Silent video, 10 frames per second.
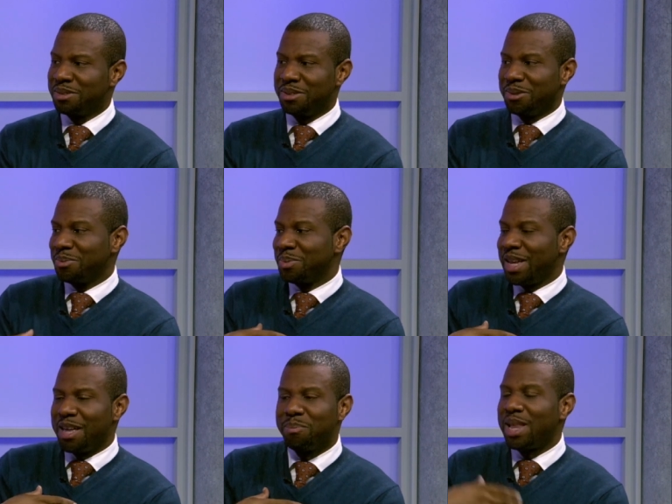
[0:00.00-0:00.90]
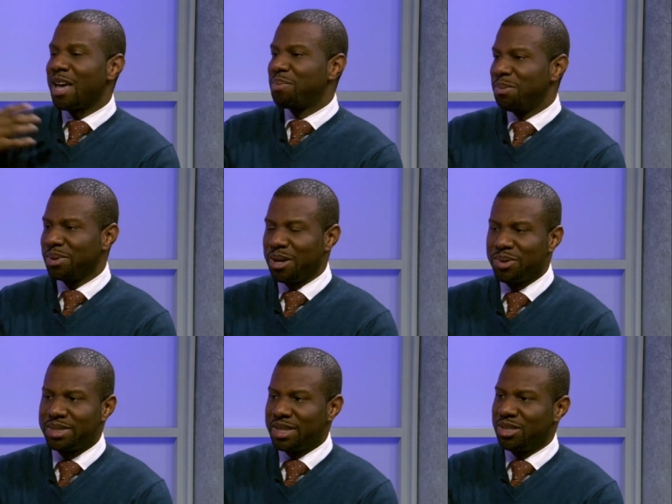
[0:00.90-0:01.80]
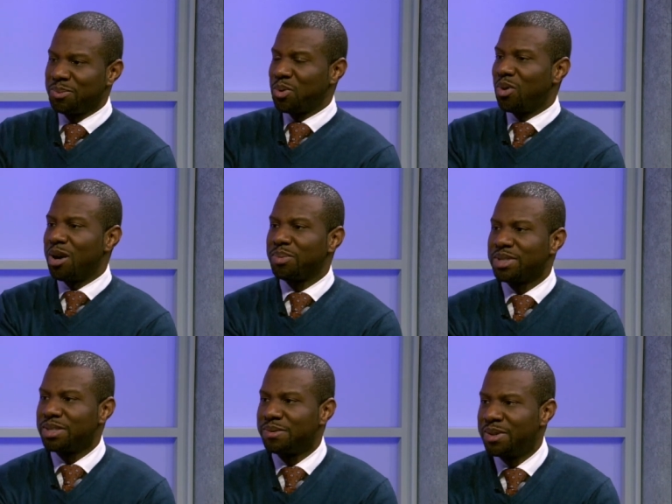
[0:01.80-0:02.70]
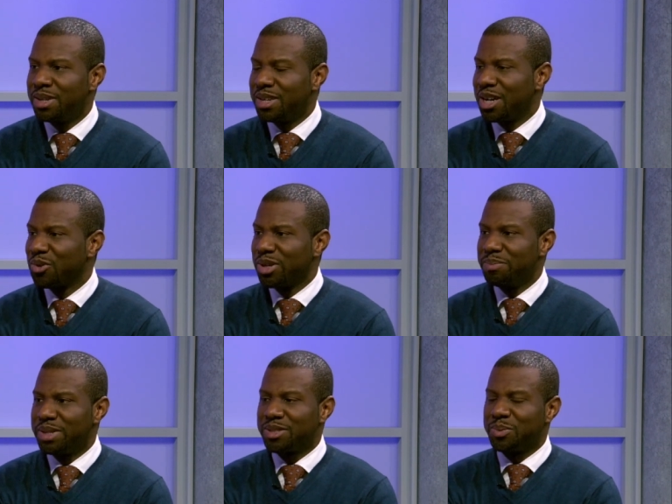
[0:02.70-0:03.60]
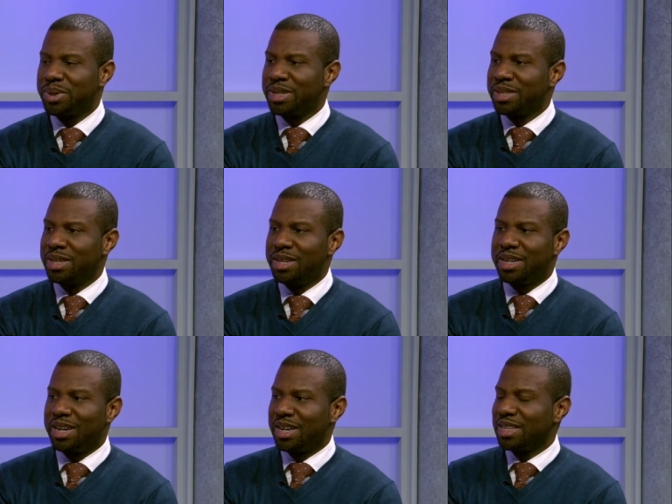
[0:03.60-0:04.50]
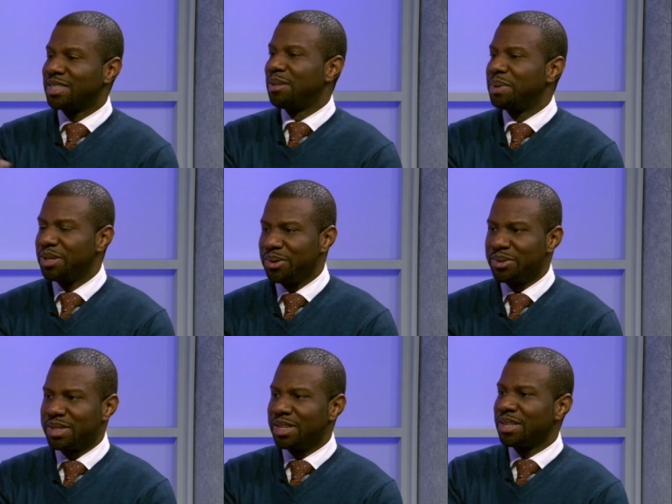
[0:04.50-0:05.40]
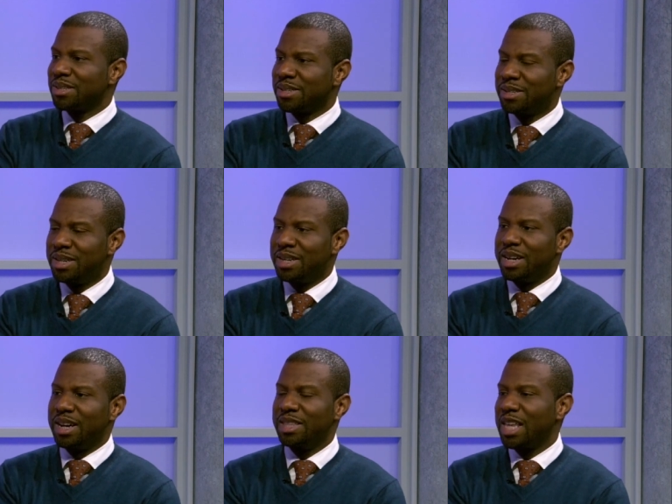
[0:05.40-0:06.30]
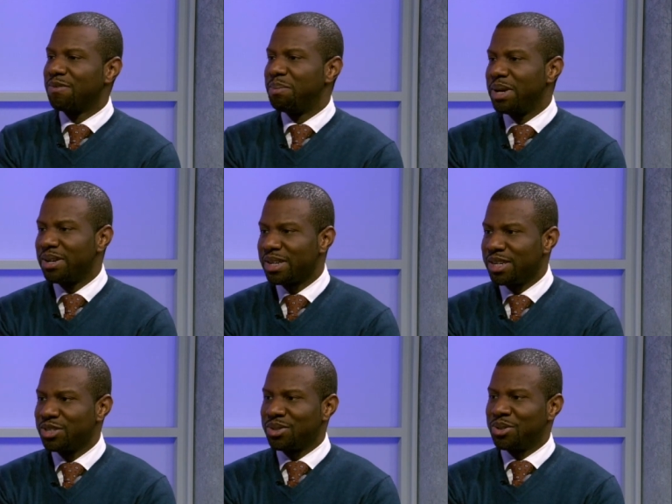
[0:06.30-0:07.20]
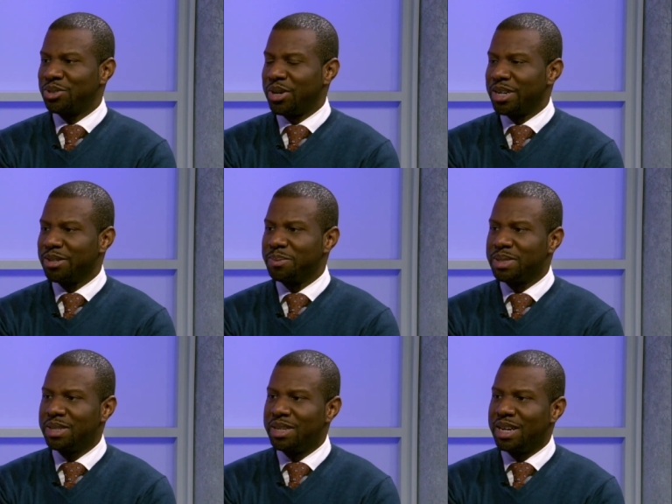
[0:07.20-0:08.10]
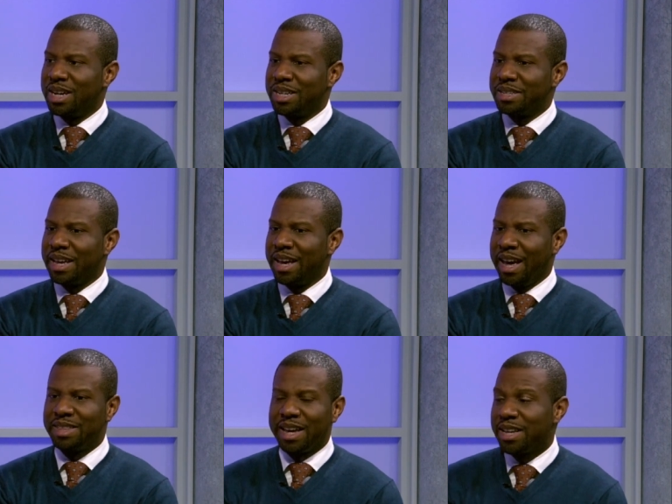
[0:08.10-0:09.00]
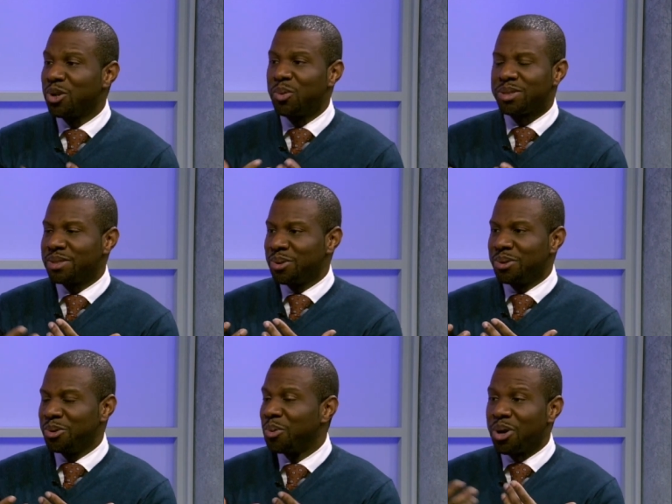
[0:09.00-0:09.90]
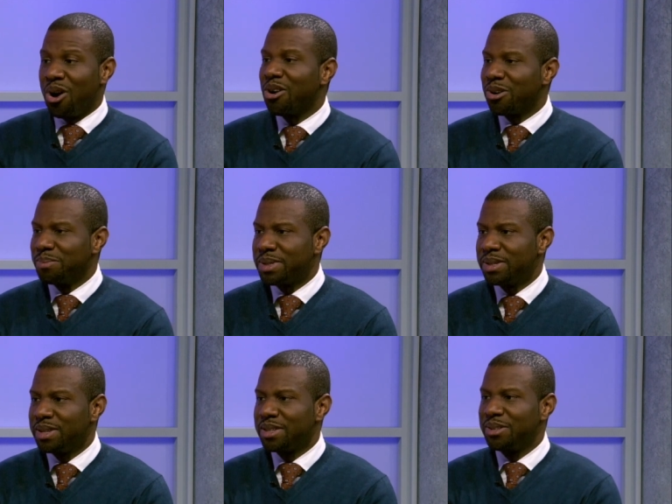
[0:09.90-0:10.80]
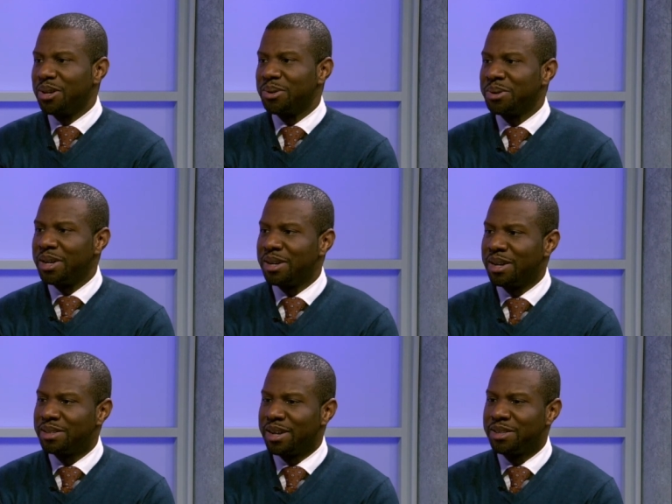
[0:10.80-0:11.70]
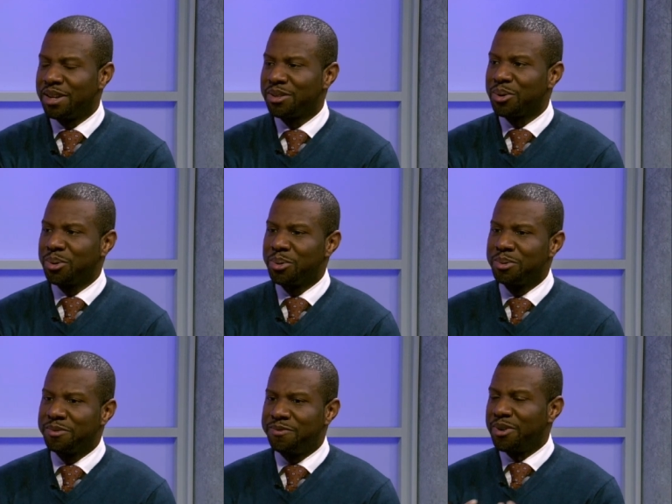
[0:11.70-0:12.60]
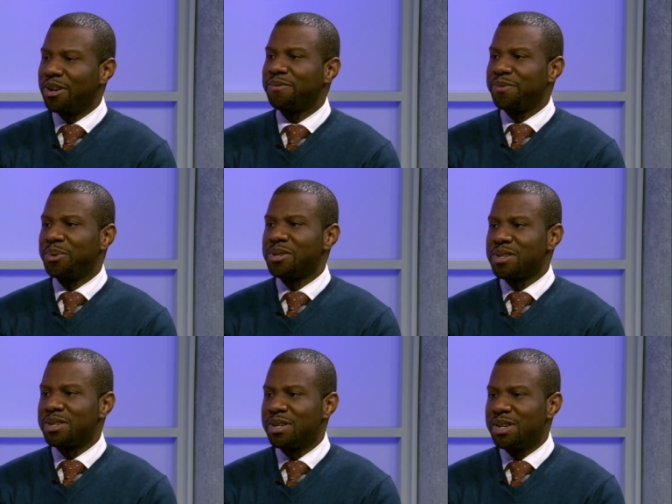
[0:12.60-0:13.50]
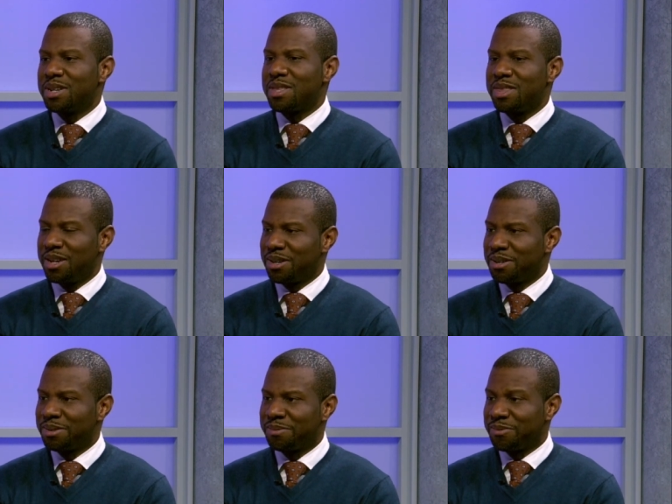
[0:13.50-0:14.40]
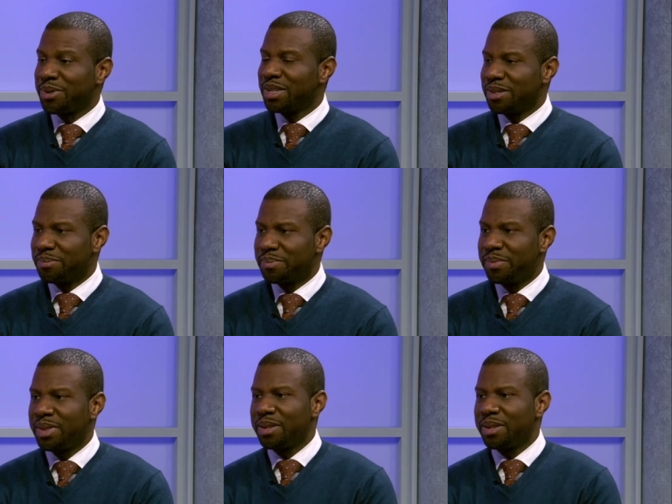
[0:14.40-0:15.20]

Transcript: you know, we had black people that were setting up cooperative agreements with the Seminoles and other Native American mm-hmm. tribes, and, and who, was, who, who were armed you know, and, and, and who fought for their freedom